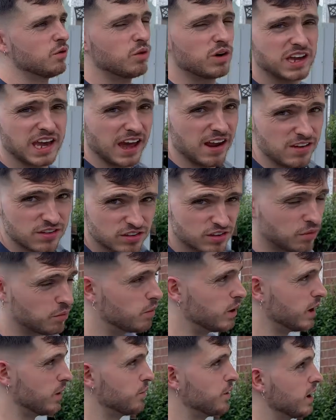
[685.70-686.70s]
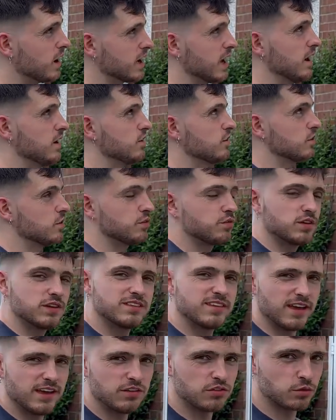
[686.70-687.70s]
We're getting somewhere. We are getting somewhere for a
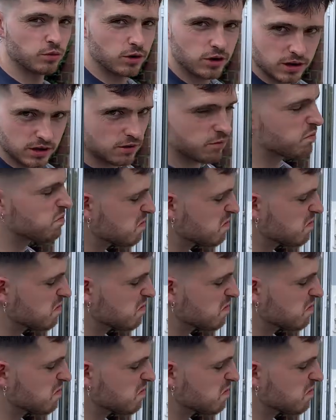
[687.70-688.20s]
day's work.